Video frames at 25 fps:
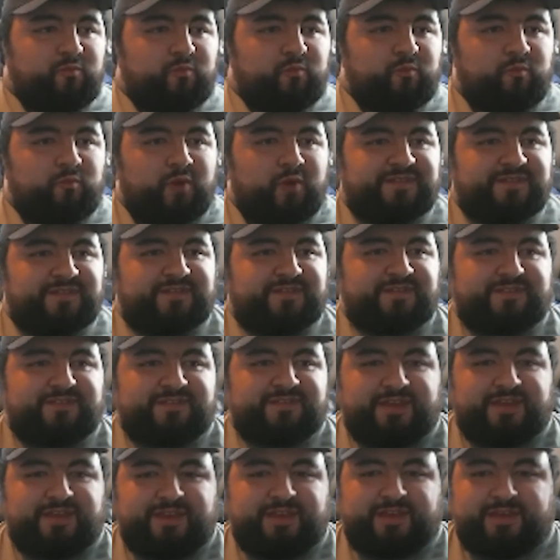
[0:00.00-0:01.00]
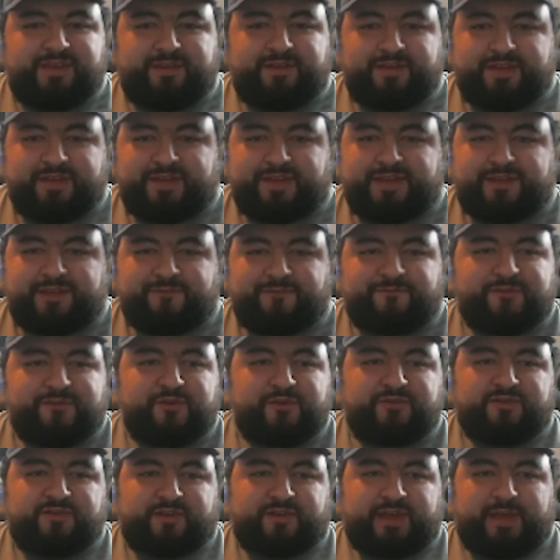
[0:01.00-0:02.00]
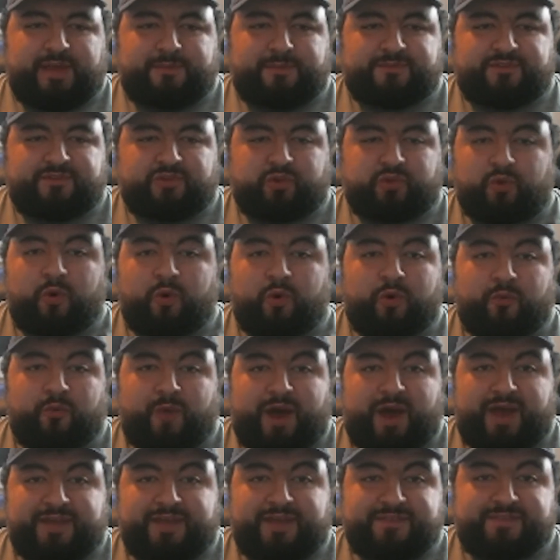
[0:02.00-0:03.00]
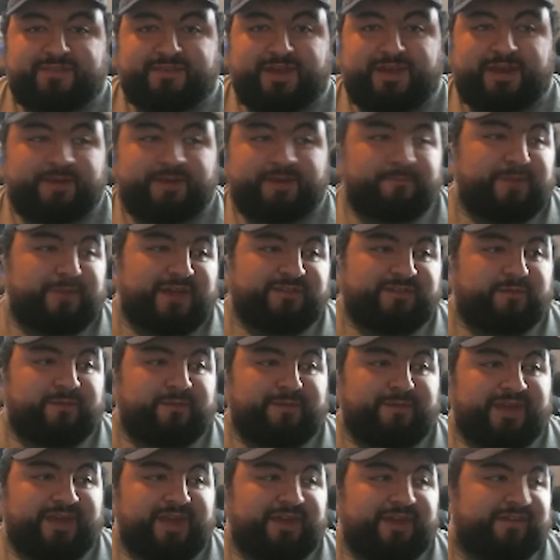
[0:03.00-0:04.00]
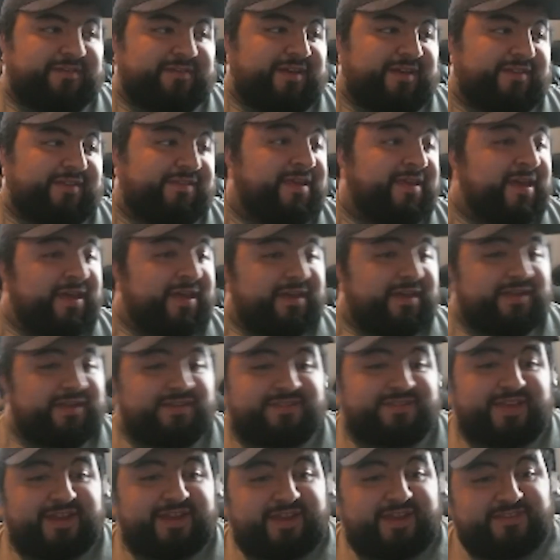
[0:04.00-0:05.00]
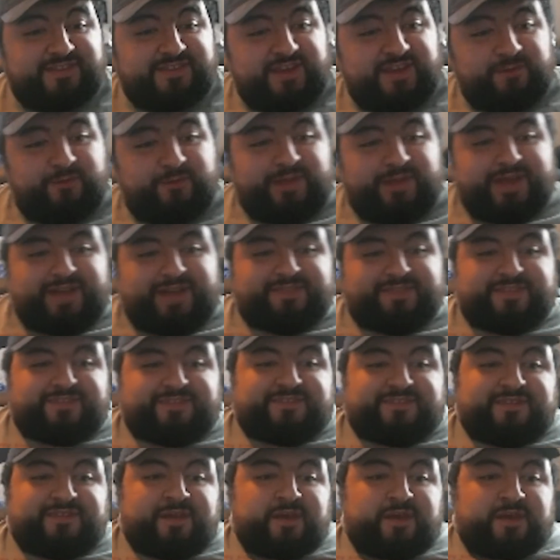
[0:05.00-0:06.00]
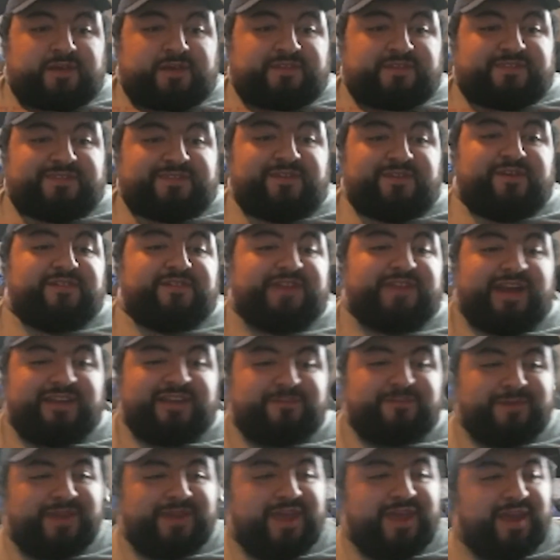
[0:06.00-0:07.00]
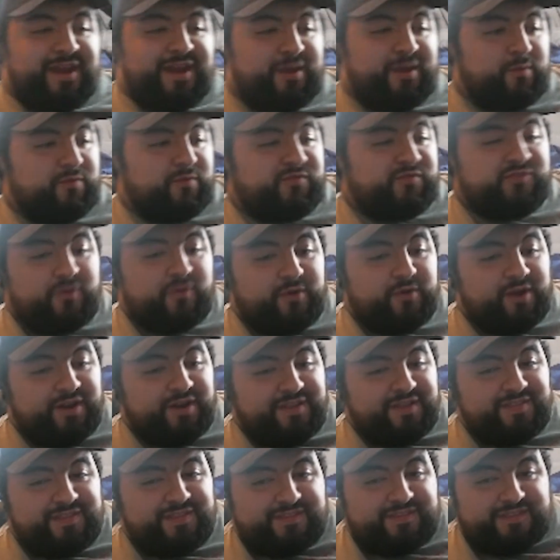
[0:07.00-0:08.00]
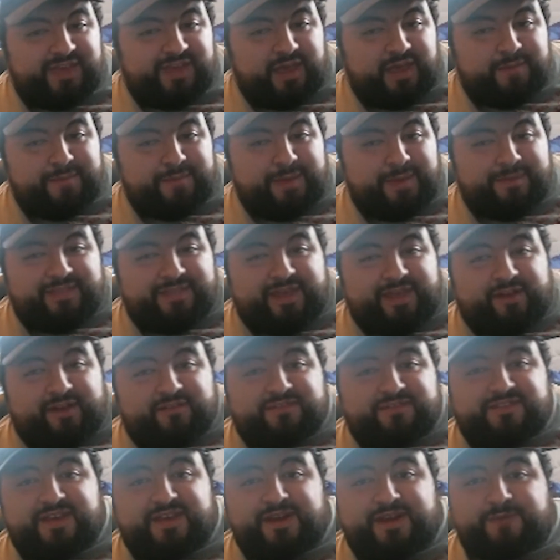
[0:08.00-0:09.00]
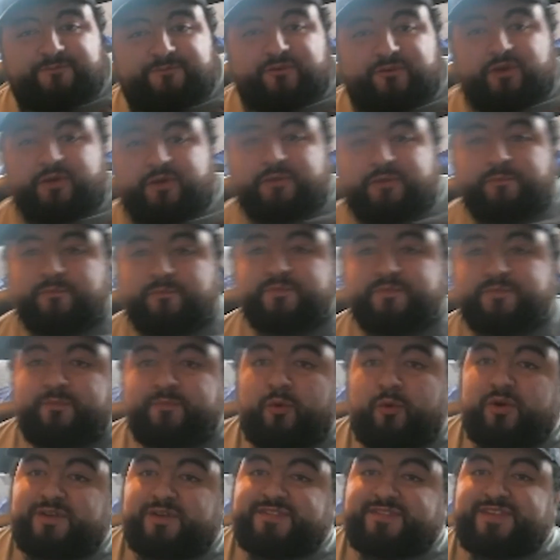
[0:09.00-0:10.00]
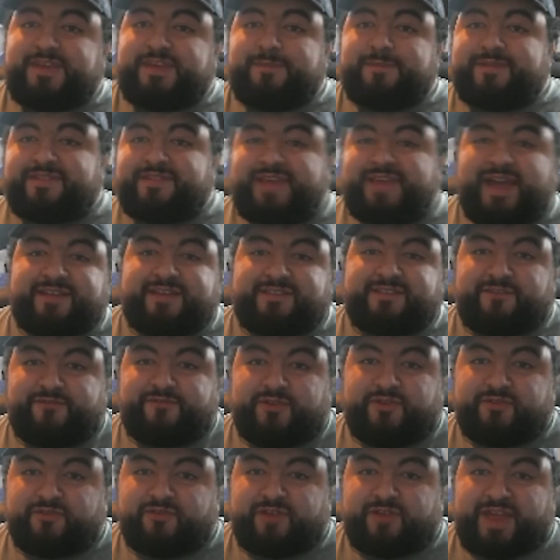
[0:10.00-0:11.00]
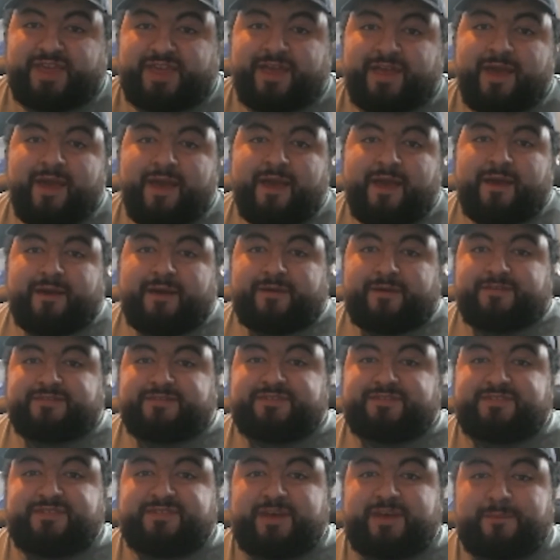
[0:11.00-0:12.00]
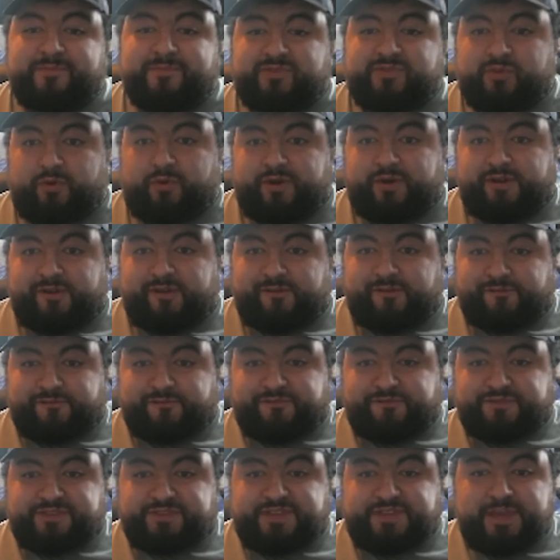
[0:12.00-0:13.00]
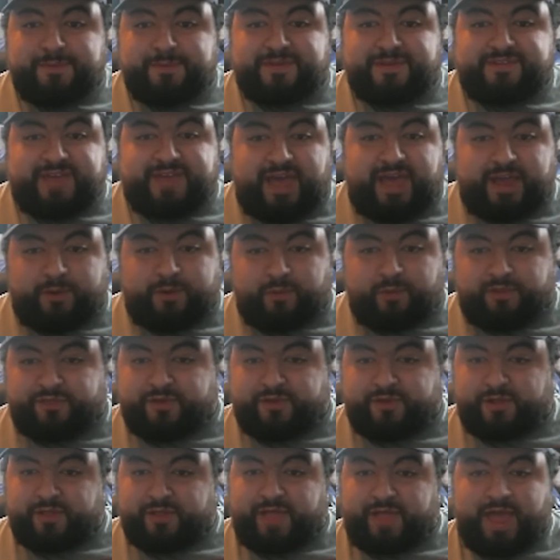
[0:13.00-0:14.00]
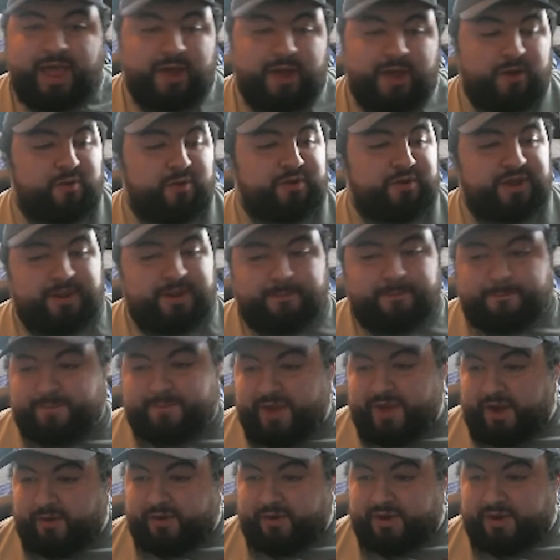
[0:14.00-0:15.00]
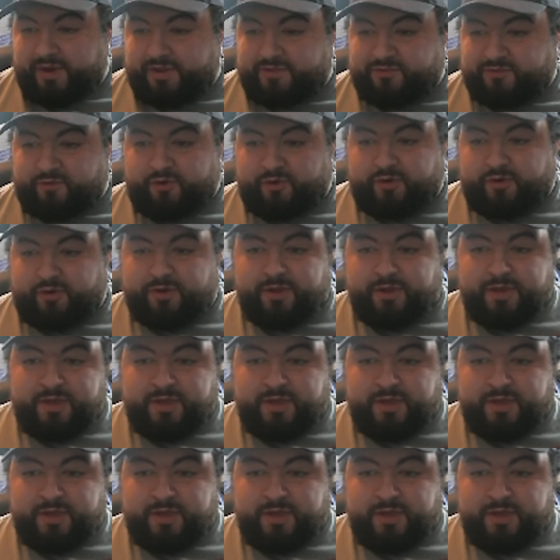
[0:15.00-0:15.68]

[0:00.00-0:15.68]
what to see in future games, lore-wise, and possibly mechanics-wise. Because like I said, we got this synergized mechanic with Sonon in this game. Maybe that'll set up for more team attacks in the future, like some sort of team attack with Cloud and Barret, or